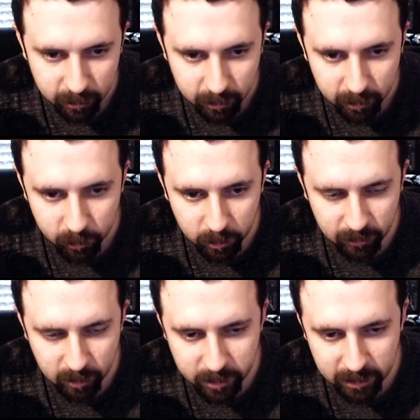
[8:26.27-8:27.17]

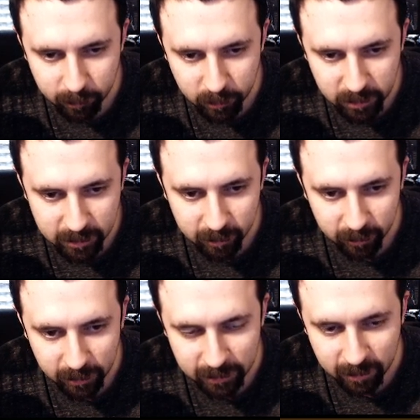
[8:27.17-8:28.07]
25% uh, beast kill,
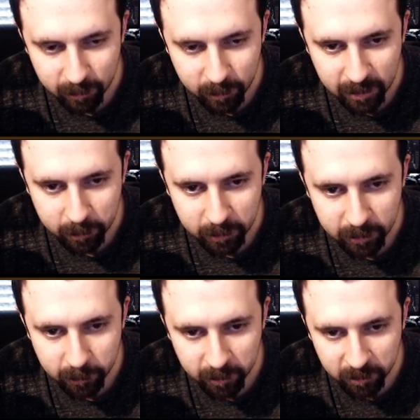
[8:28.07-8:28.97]
that's kind of bad, but
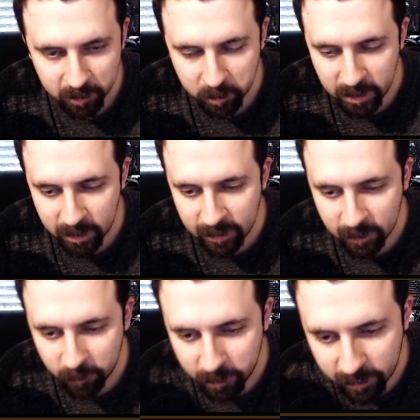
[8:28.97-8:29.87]
you can combine that
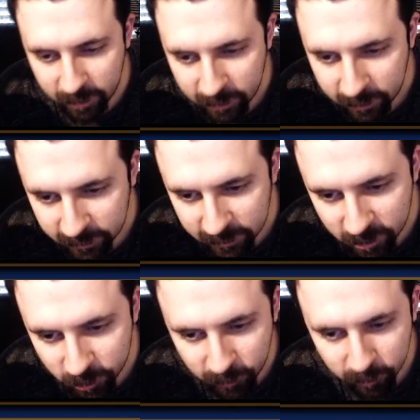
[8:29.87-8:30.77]
with the
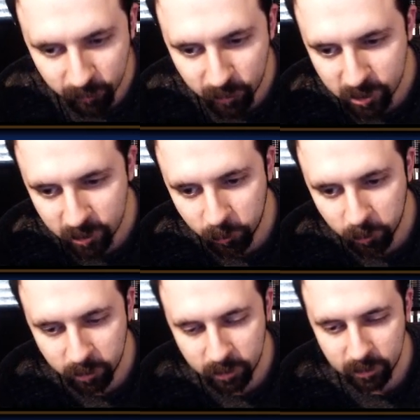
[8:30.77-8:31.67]
accessory from Vision
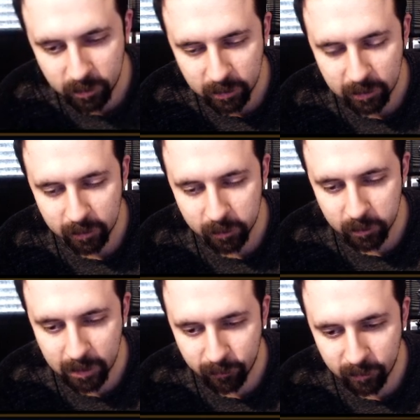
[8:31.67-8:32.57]
World to
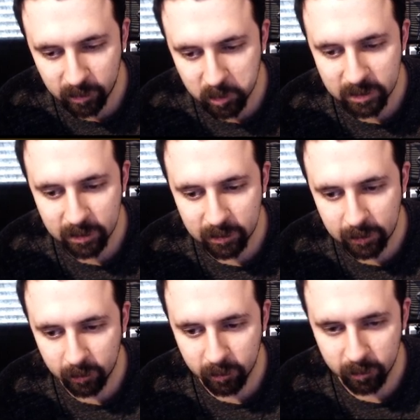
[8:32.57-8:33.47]
have 50%
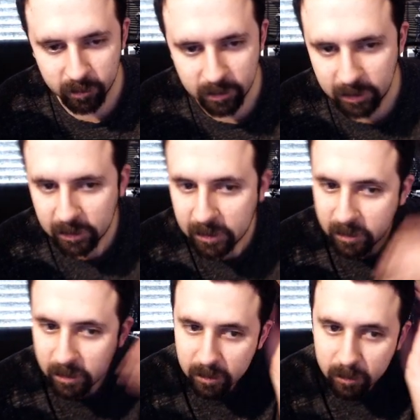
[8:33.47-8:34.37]
killers at
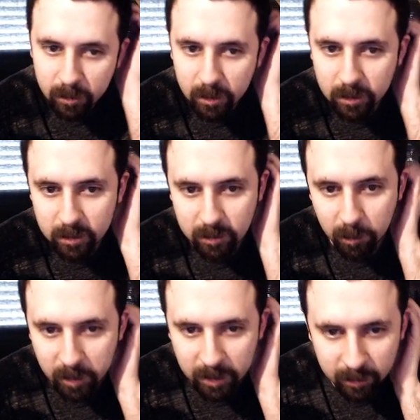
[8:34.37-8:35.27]
least. that's
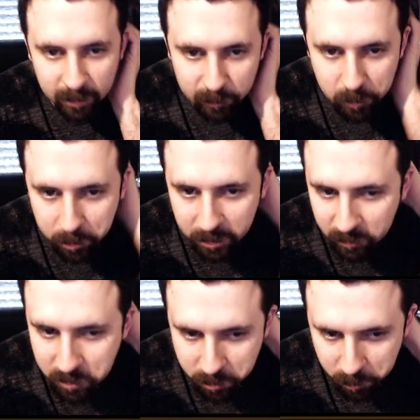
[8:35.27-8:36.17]
something if you played
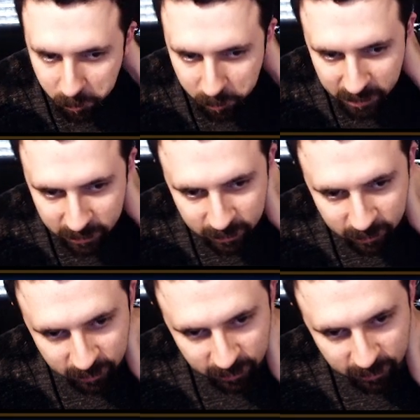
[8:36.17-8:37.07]
Vision World back then.